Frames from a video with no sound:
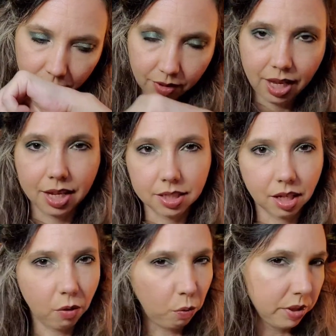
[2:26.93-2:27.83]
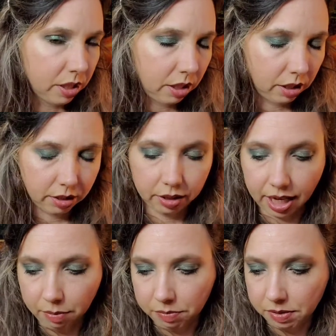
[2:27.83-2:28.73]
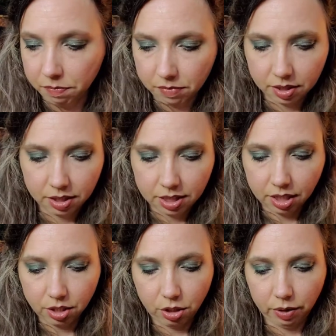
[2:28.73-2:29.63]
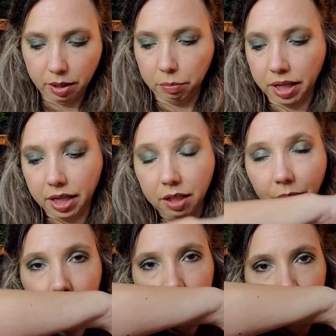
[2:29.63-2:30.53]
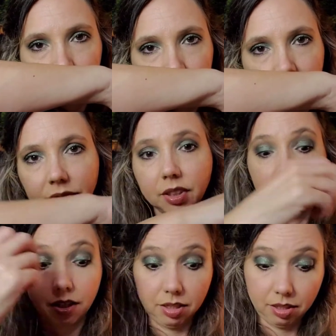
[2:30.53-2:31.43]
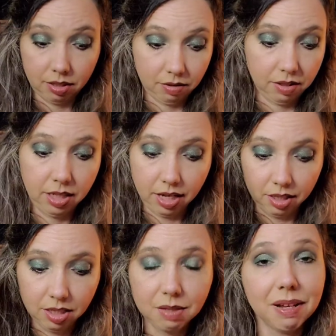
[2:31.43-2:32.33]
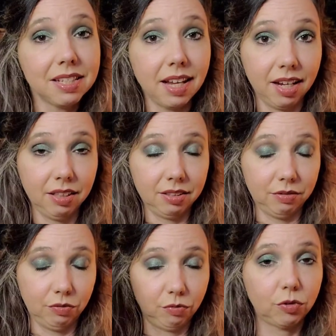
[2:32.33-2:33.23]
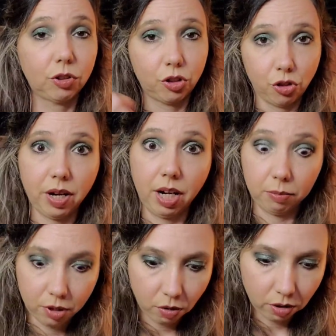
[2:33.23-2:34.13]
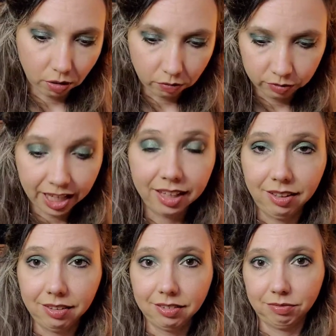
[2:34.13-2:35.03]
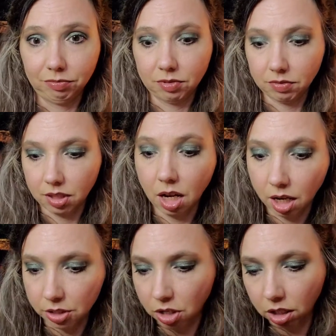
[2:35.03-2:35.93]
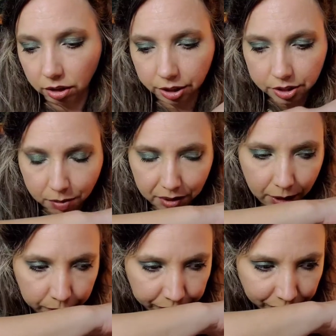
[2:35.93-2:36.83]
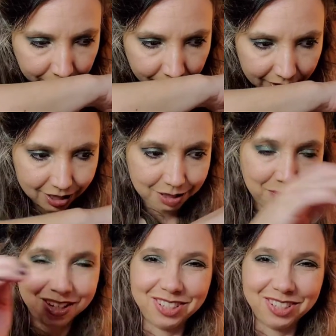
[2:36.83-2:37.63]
It has almost a lime scent to it. But anyway, yeah, this smells like straight up cocoa, like hot chocolate or something. Smells